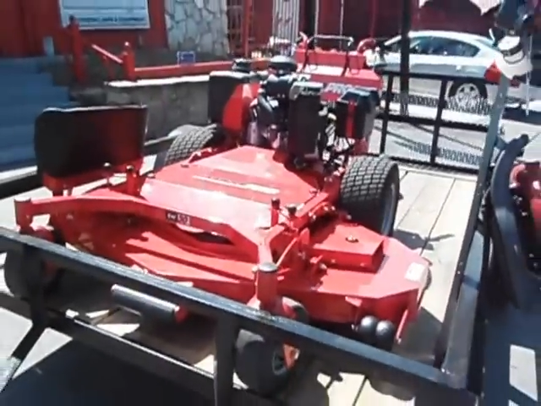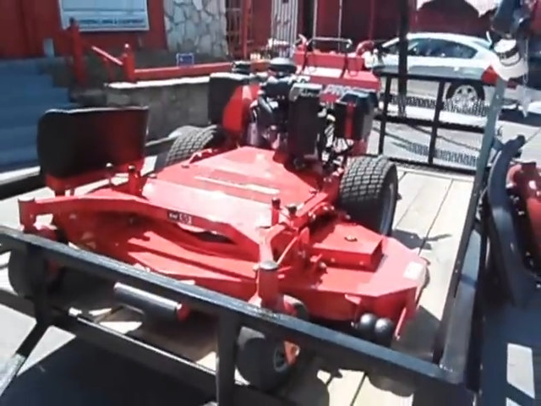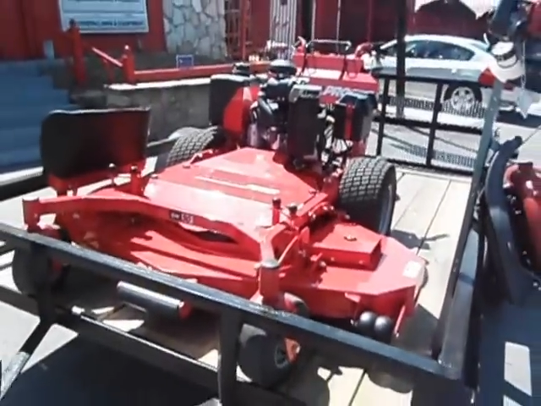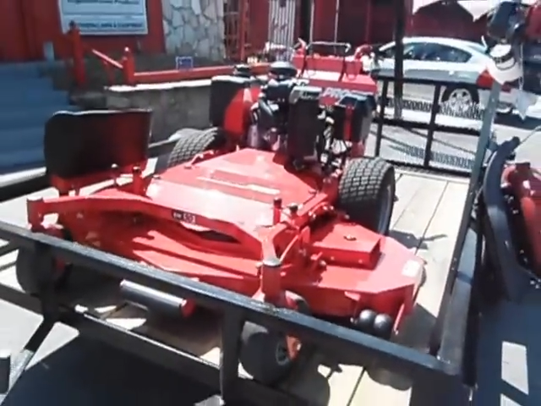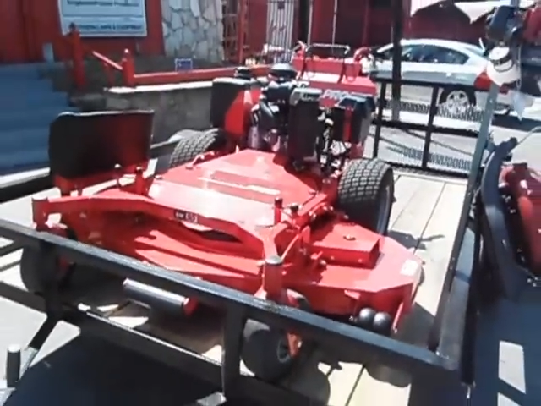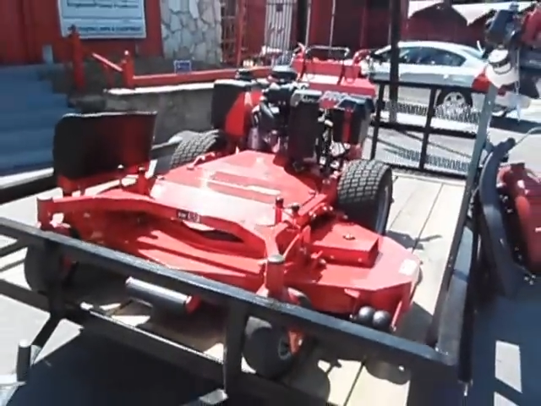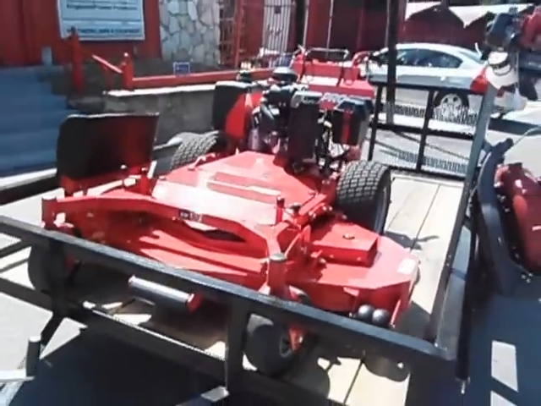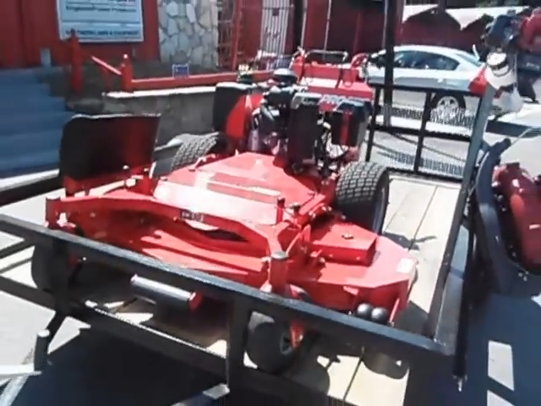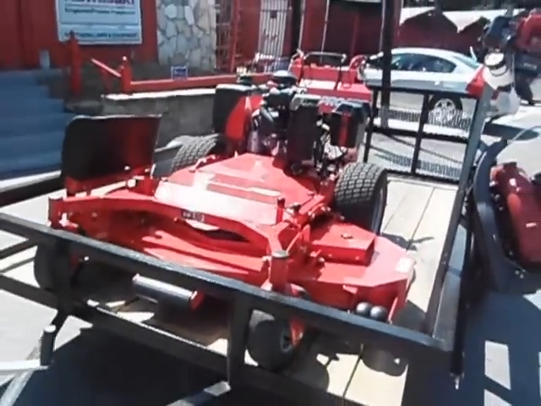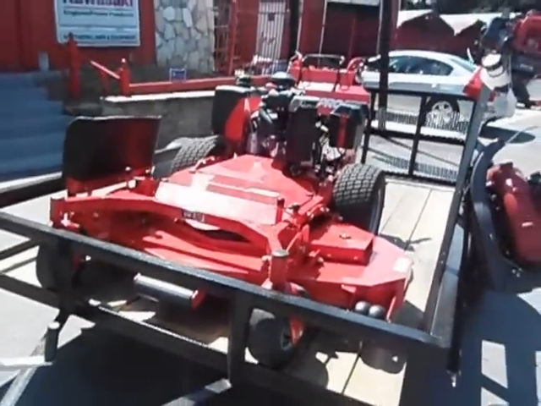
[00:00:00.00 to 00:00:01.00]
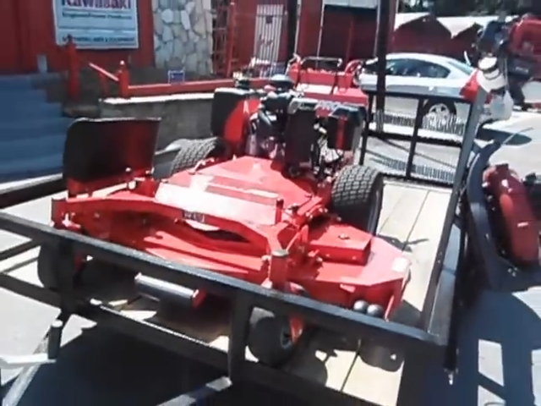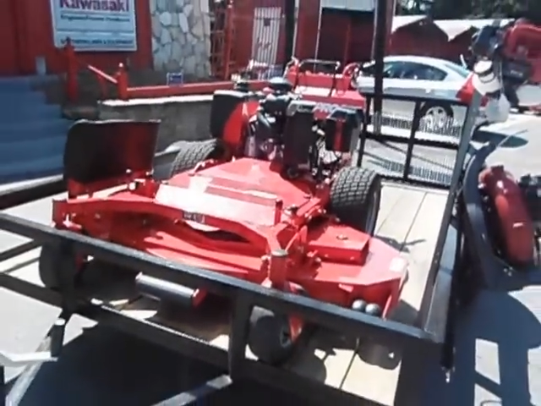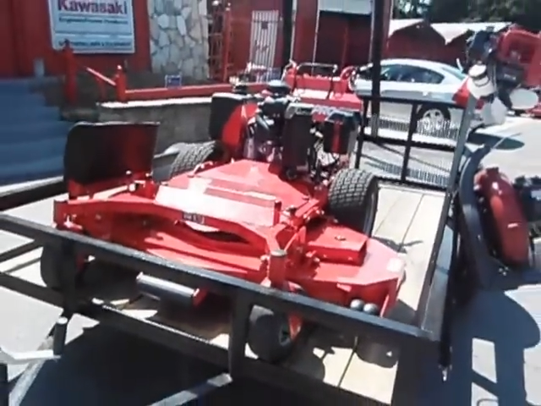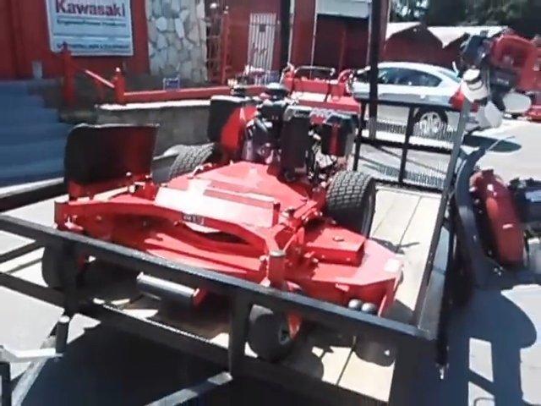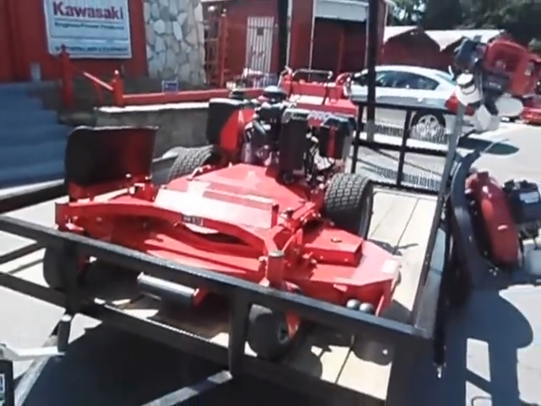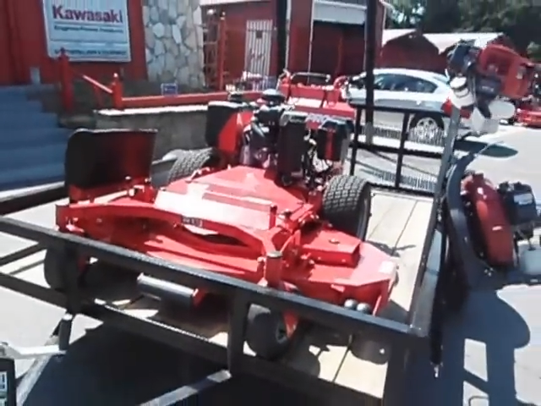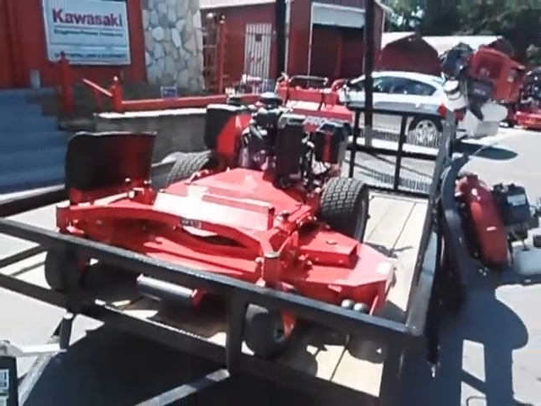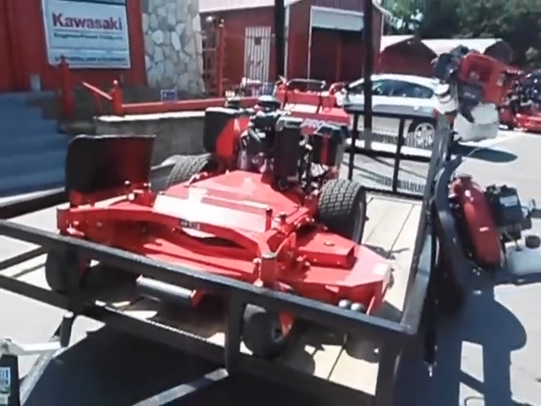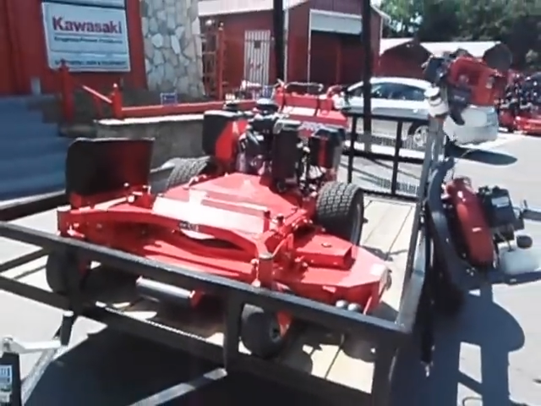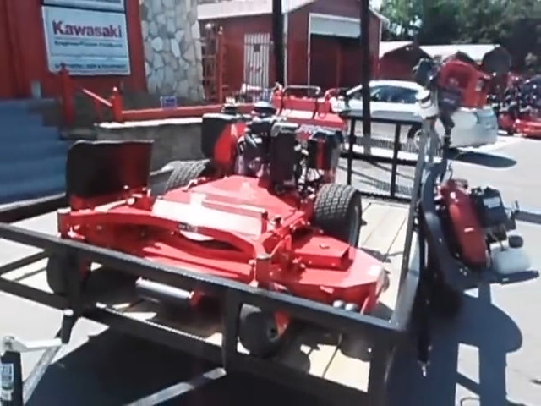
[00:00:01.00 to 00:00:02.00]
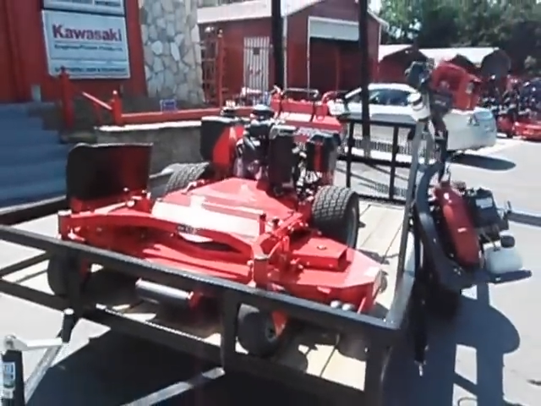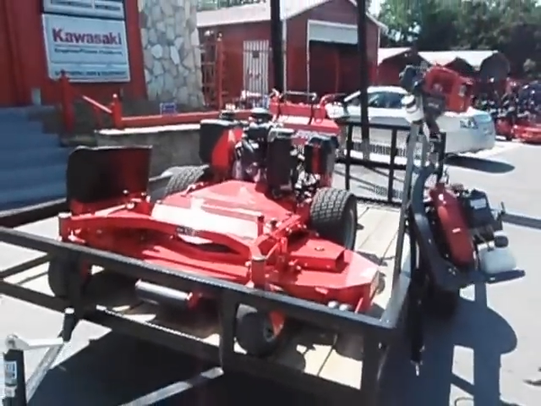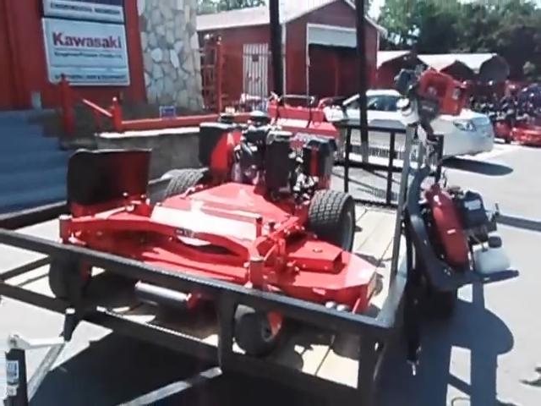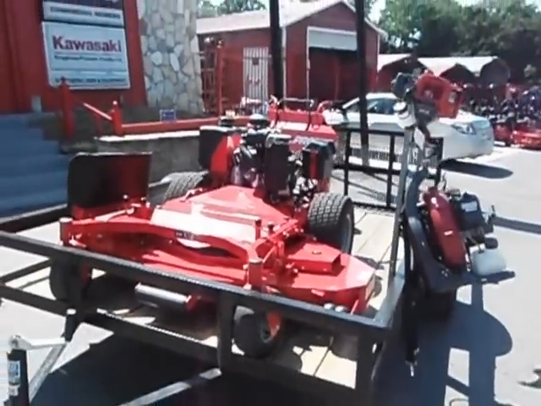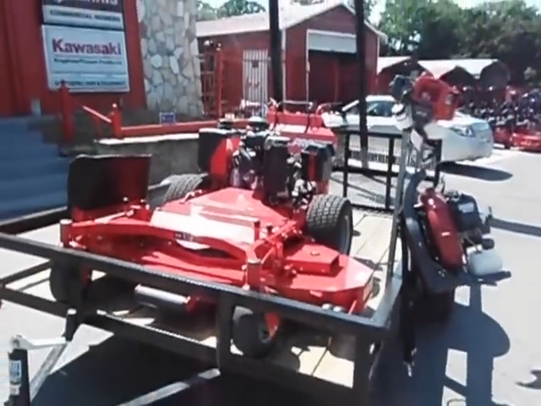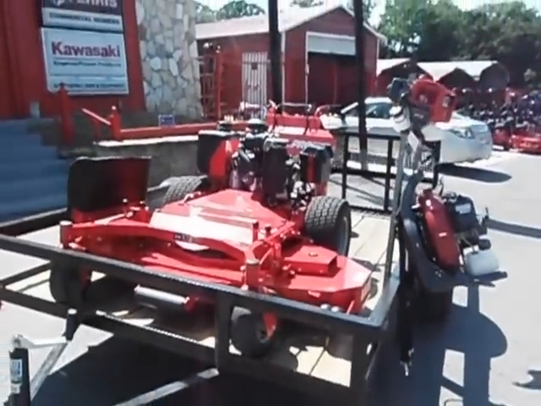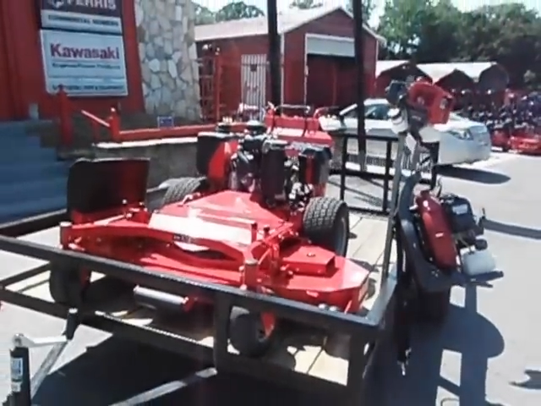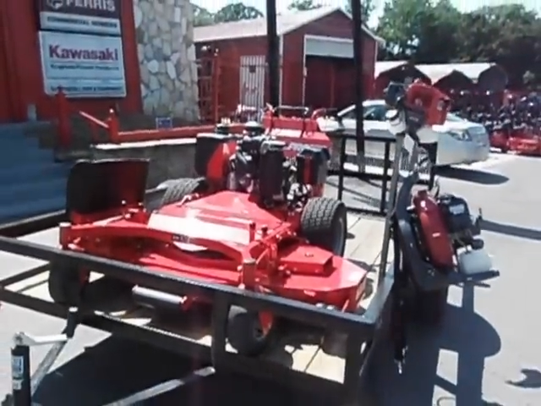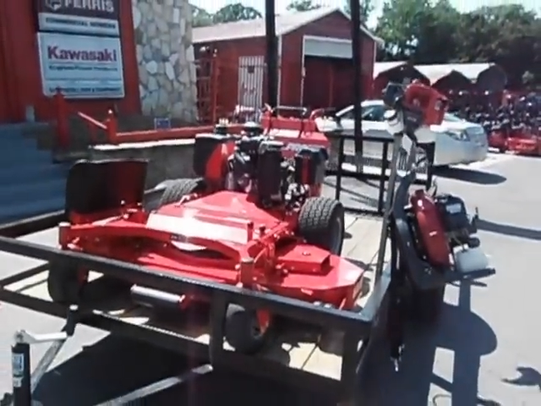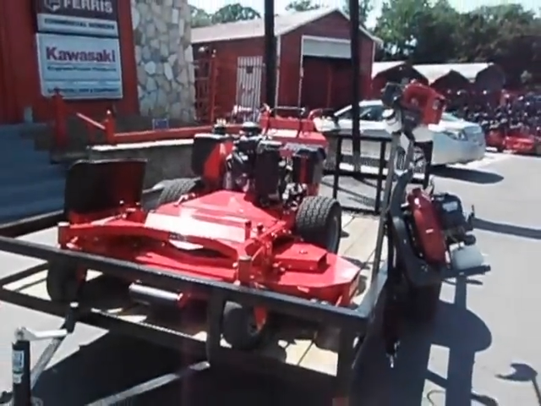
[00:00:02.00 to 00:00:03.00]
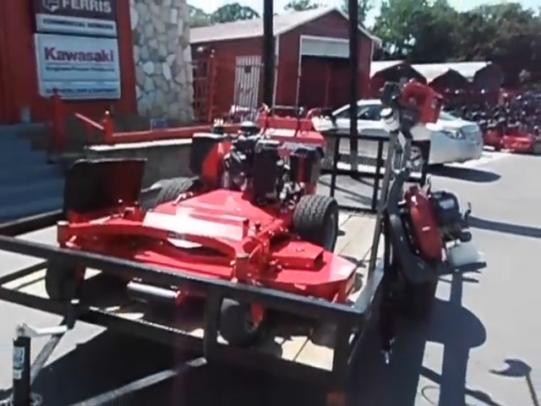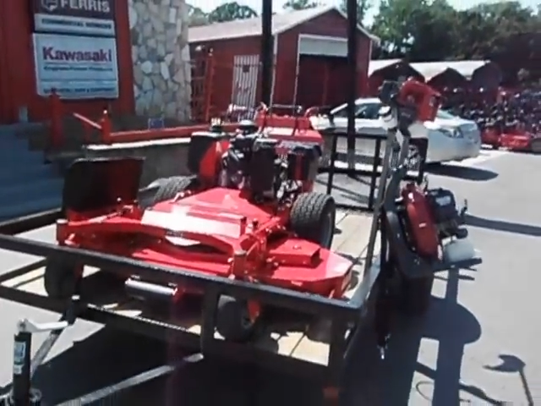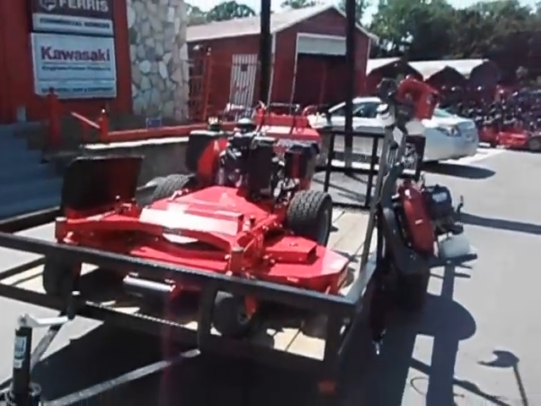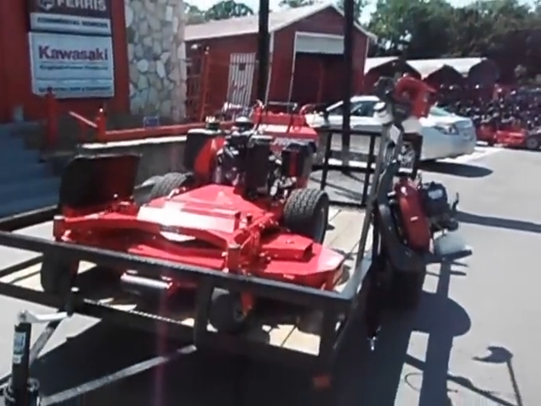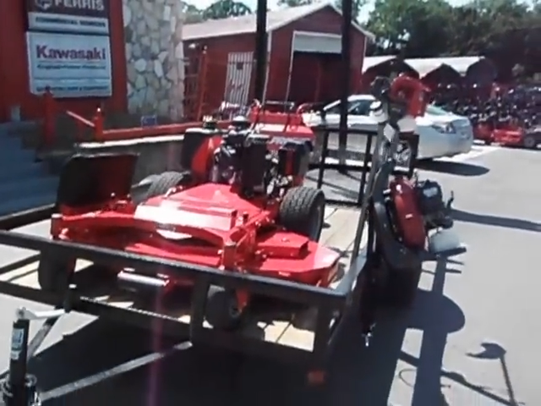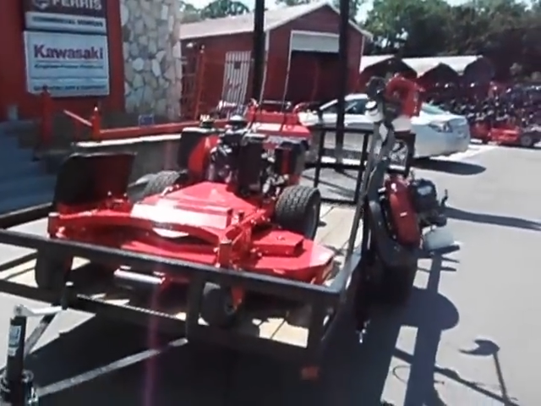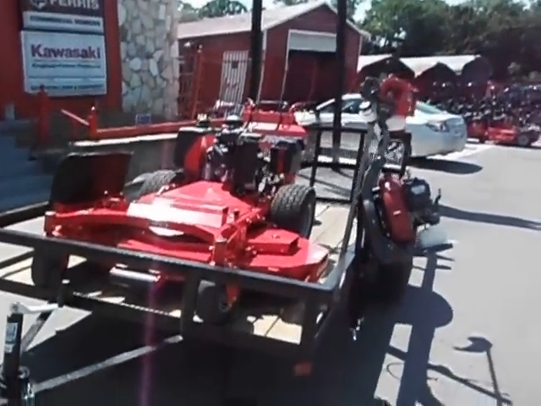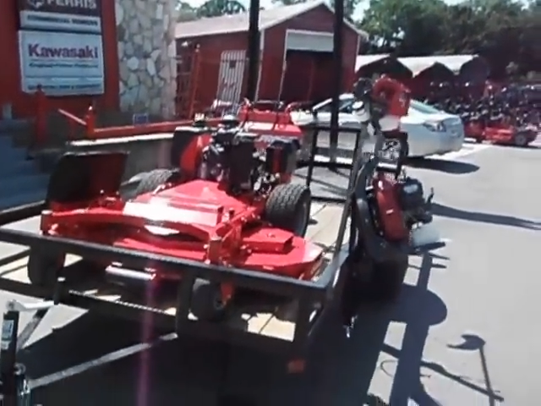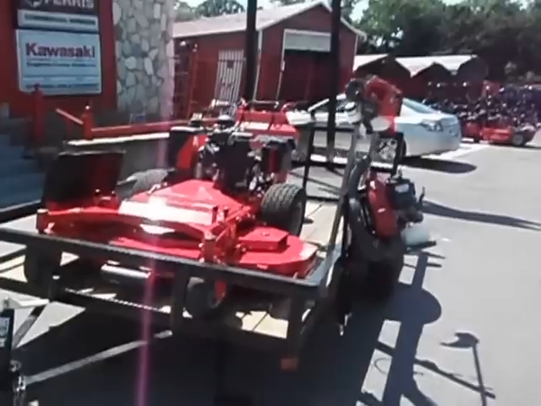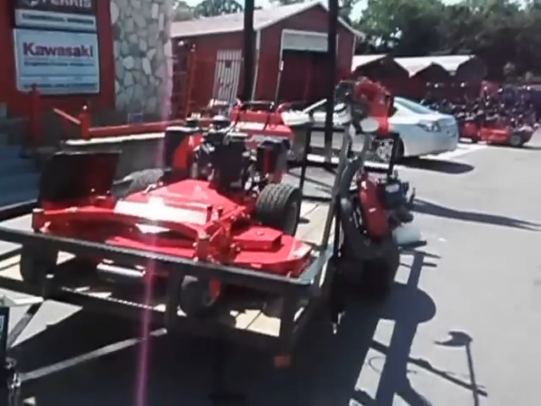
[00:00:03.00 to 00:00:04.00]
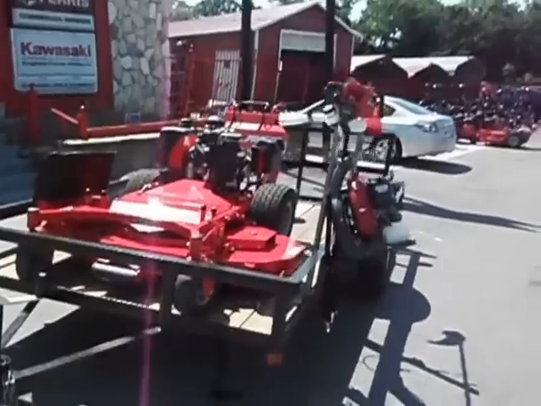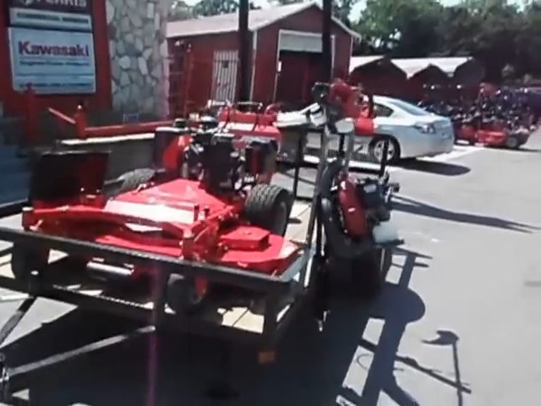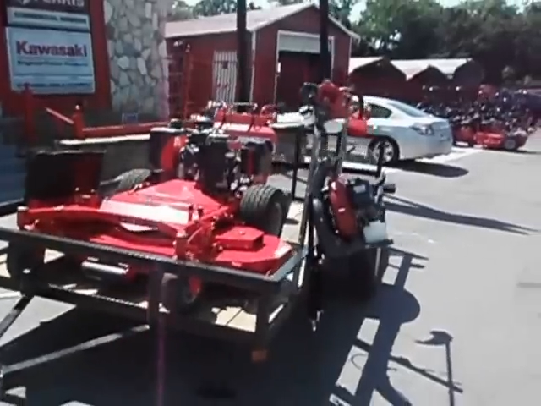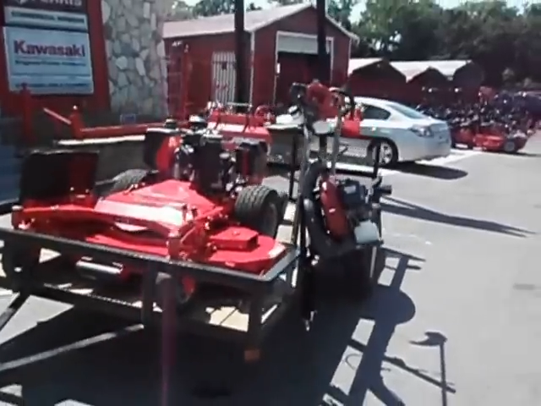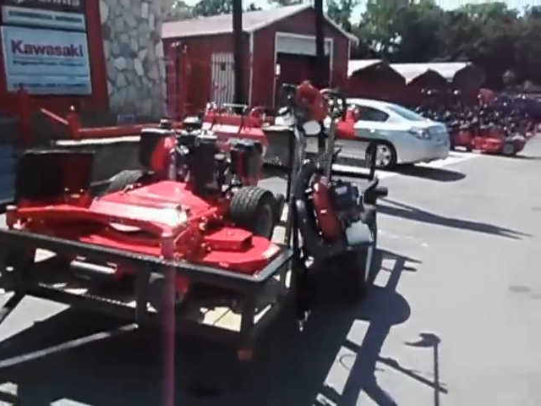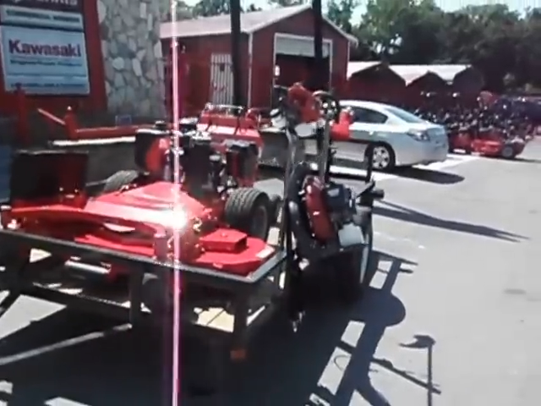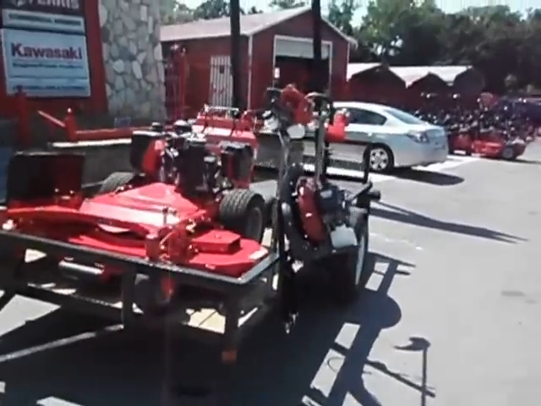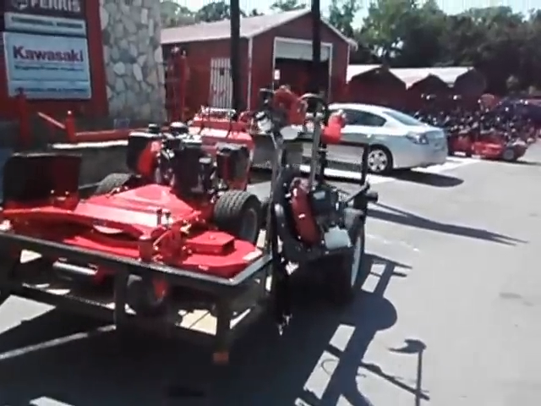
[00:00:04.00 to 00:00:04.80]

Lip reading: [unreadable: no face in view]